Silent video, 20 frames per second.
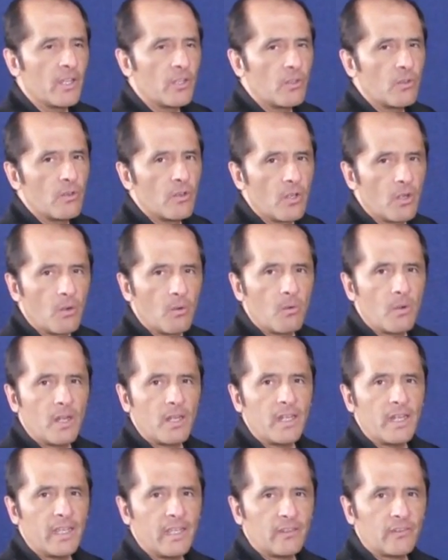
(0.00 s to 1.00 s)
You know,
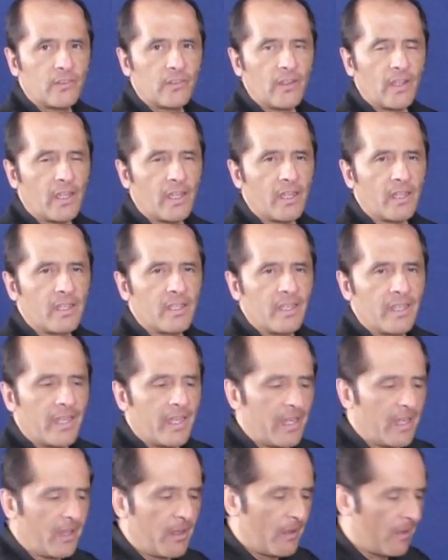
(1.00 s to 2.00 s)
let's start
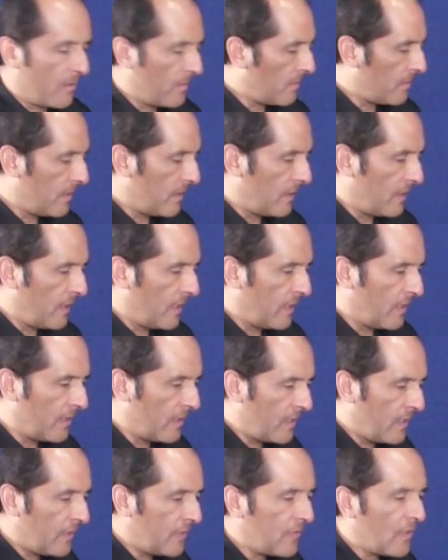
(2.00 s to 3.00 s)

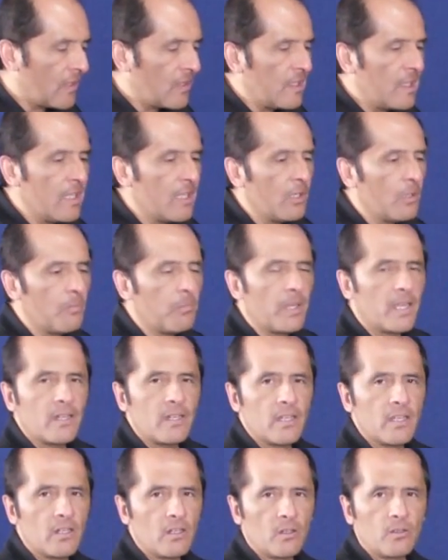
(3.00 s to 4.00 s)
little by
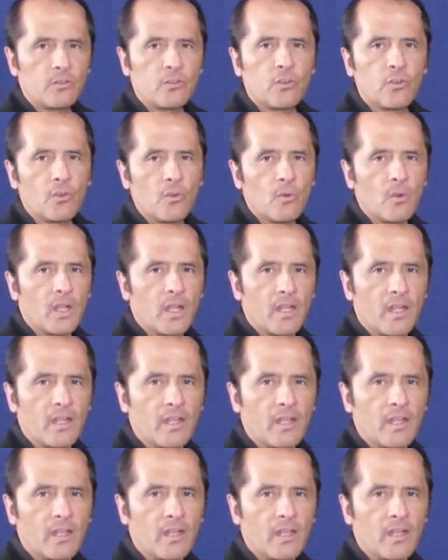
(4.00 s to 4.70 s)
little to